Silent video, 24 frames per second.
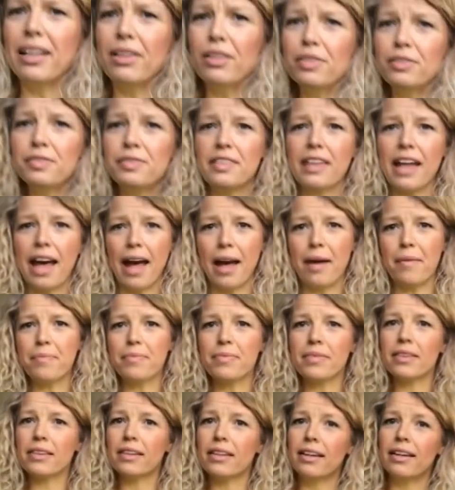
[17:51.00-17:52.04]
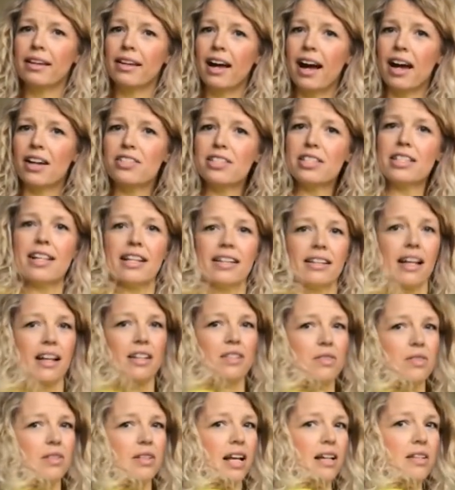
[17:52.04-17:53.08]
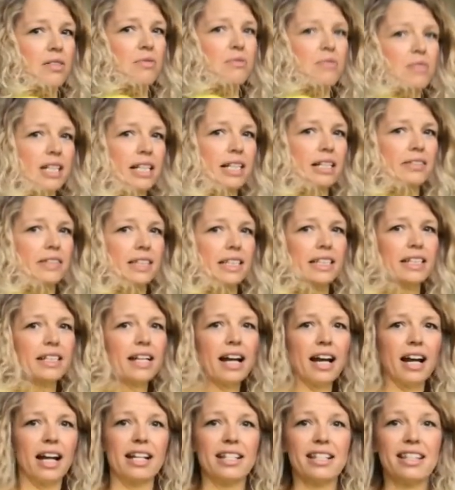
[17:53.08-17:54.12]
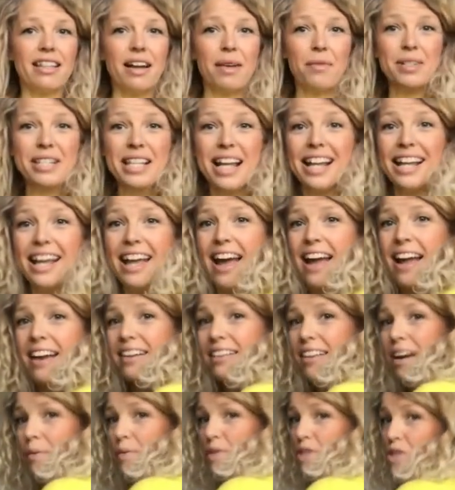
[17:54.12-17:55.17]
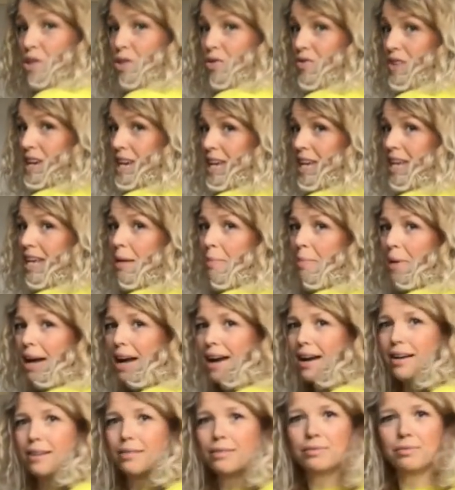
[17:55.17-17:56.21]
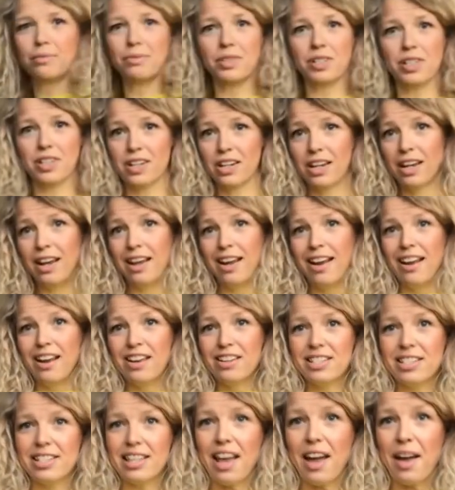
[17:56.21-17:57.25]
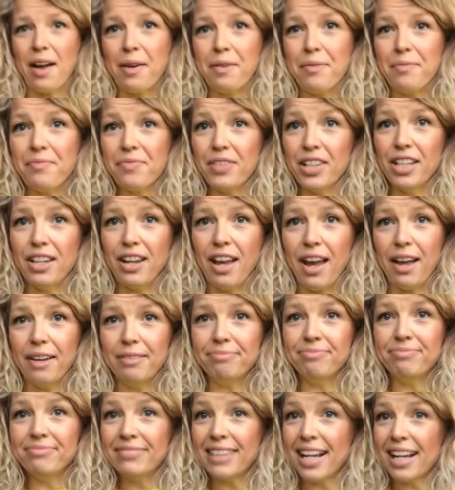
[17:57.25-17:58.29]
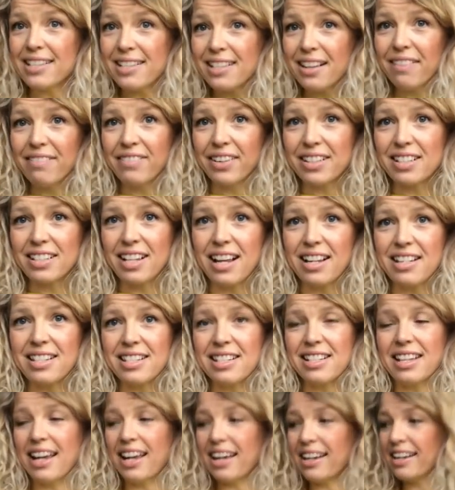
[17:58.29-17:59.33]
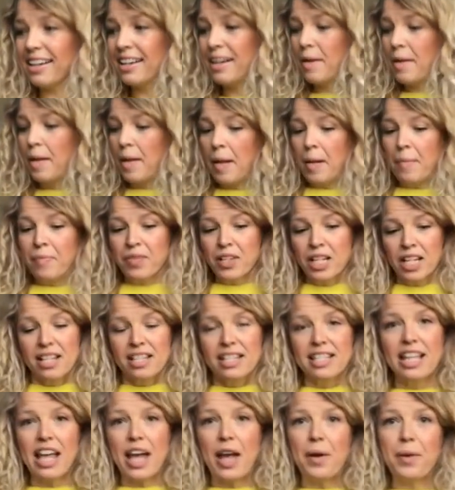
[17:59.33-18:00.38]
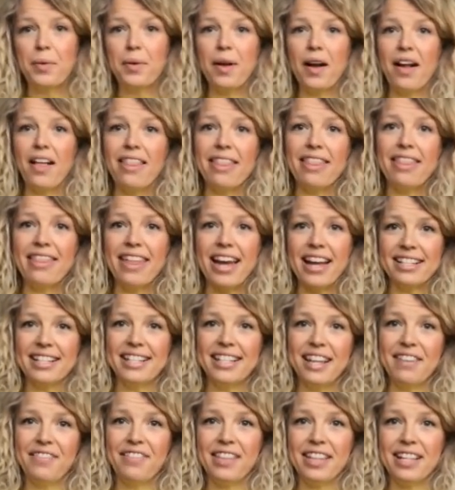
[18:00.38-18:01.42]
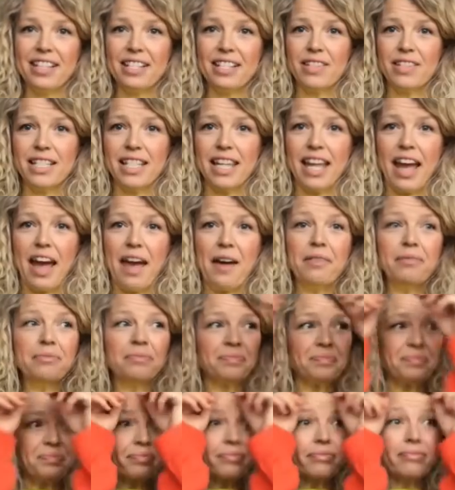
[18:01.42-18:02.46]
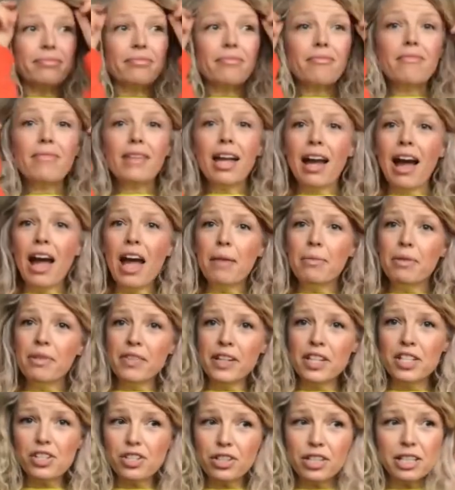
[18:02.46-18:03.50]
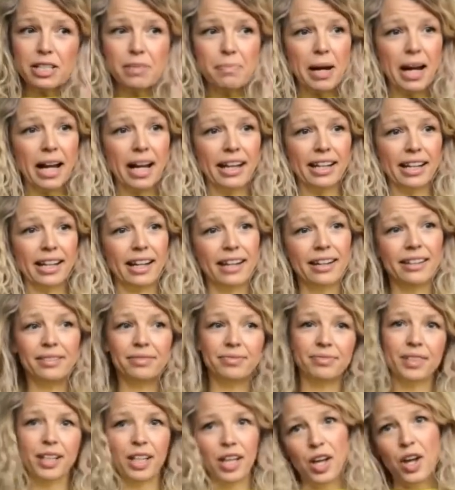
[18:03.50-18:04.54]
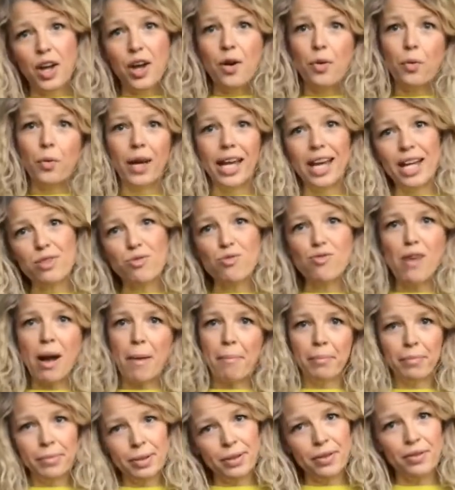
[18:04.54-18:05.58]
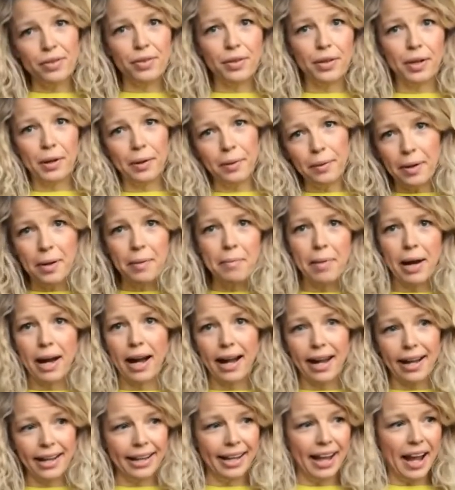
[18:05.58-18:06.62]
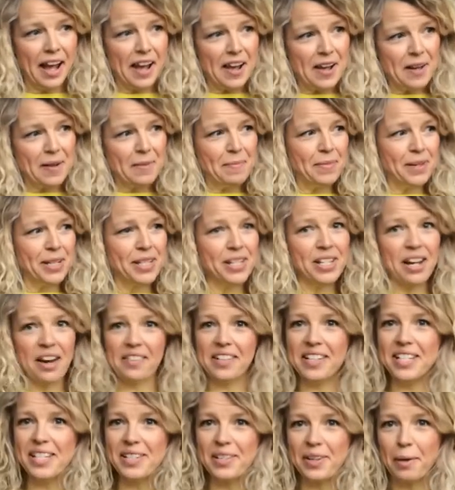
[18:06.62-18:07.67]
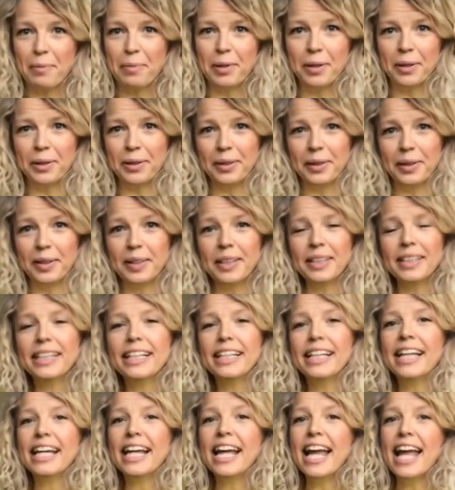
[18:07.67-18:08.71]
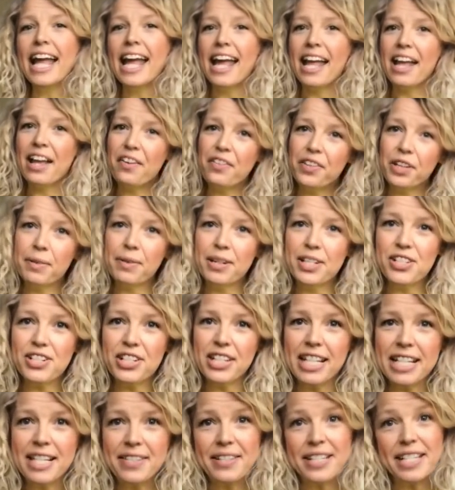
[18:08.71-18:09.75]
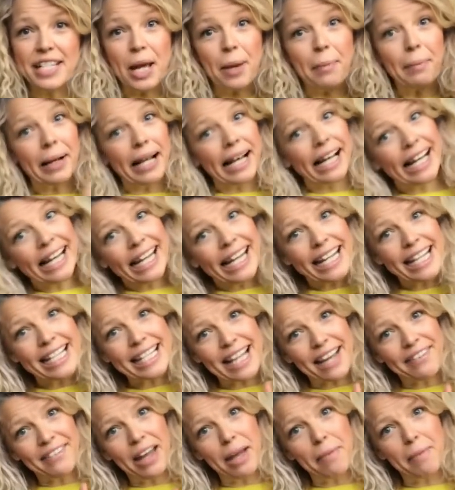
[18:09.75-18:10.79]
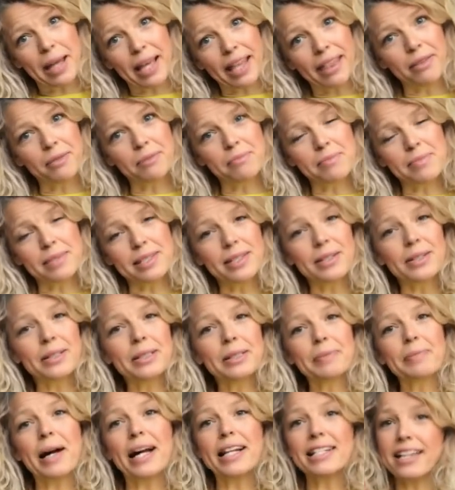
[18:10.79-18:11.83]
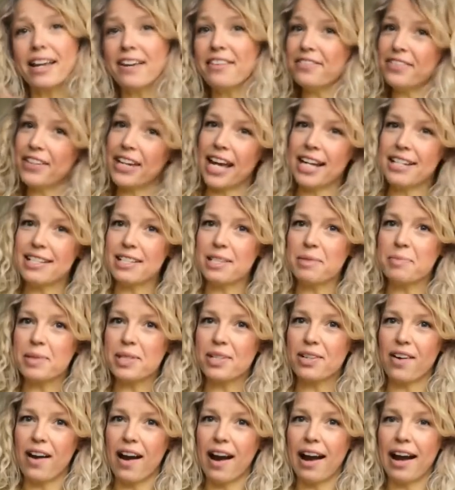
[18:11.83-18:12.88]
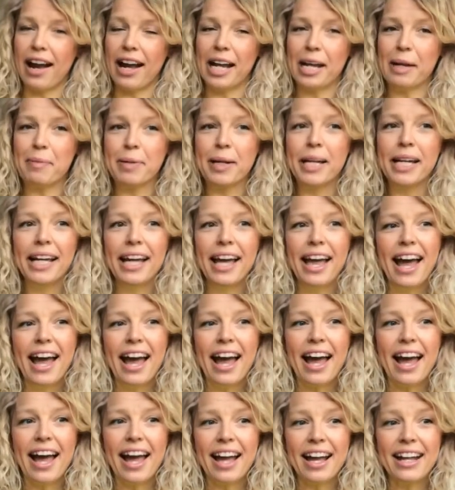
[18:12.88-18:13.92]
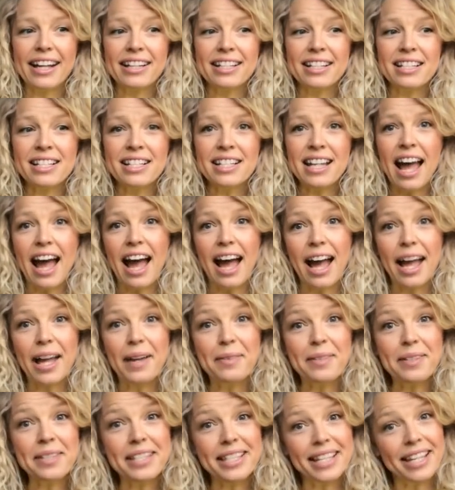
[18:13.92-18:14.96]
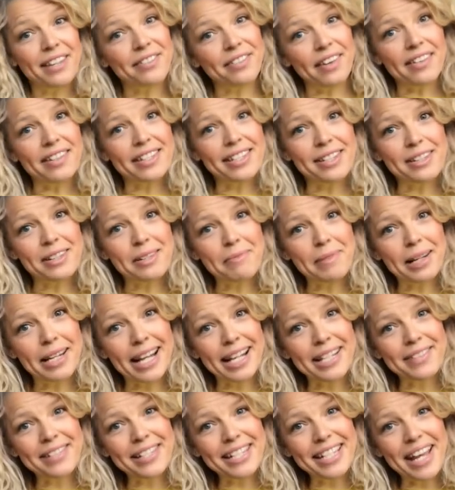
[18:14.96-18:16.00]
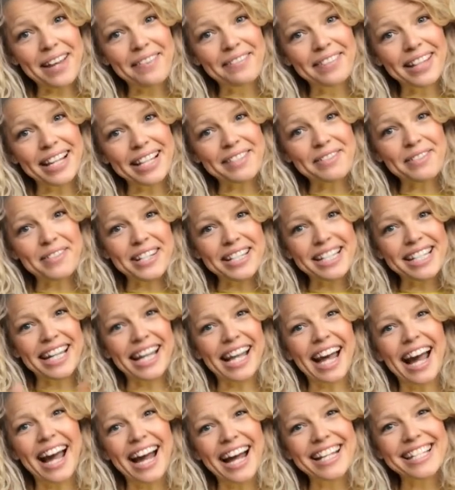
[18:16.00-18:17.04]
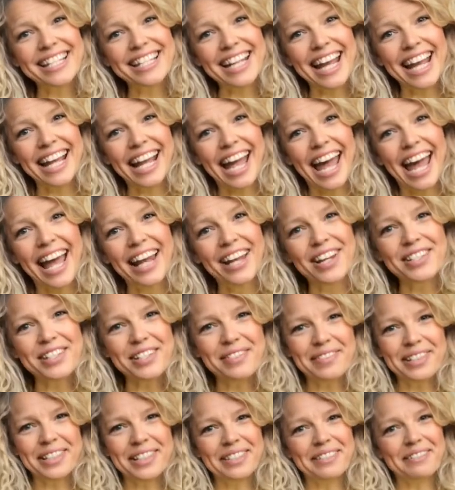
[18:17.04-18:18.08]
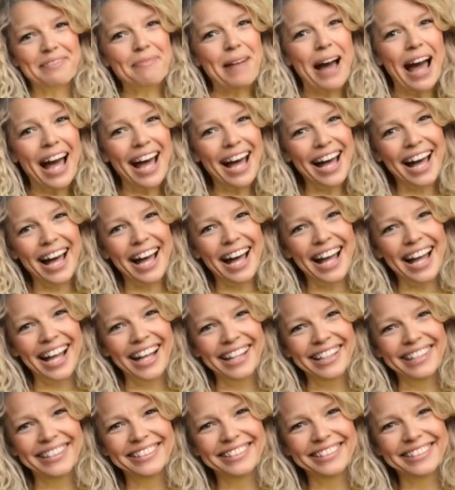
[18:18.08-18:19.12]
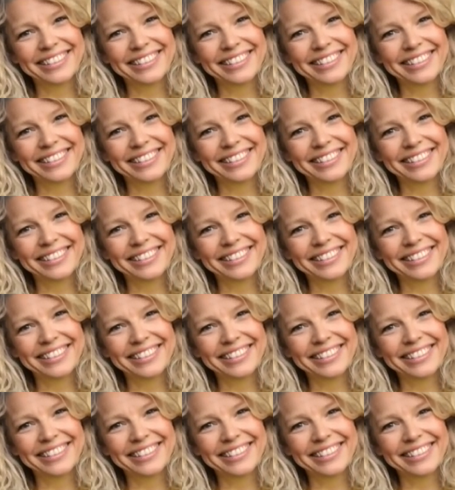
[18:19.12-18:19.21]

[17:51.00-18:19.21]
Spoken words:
I love them. I just think that's really, really nice, and that was, again, that was £3. So, you know, that's fantastic. So that's it for video. I hope you've enjoyed my weird ramble through my charity shop haul. If you enjoyed this video, please give it a big thumbs up. Don't forget to subscribe, and I will see you very soon in my next video. Thanks for watching, guys. Take care, lots of love. Bye.